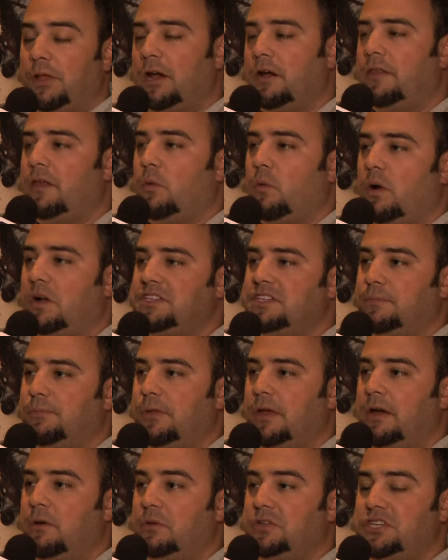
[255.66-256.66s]
player that wants to
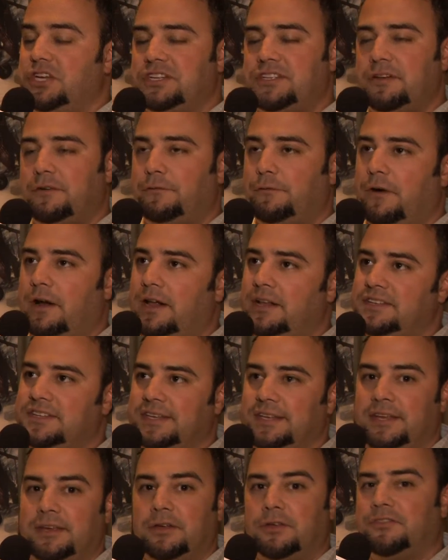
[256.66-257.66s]
play with just their
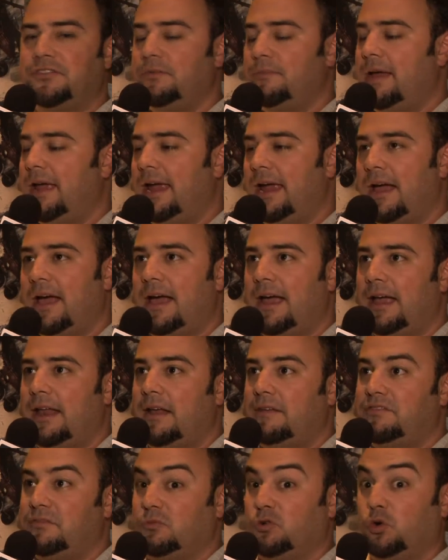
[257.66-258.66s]
friends and kill some AI
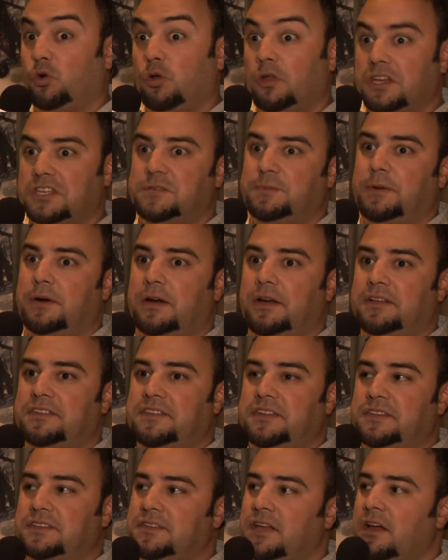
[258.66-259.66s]
and have some cool
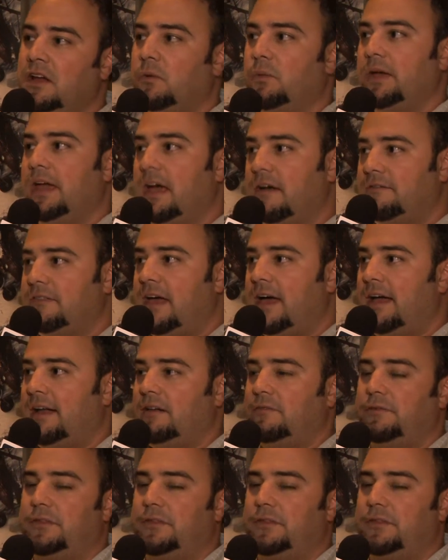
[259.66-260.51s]
experiences, we have that.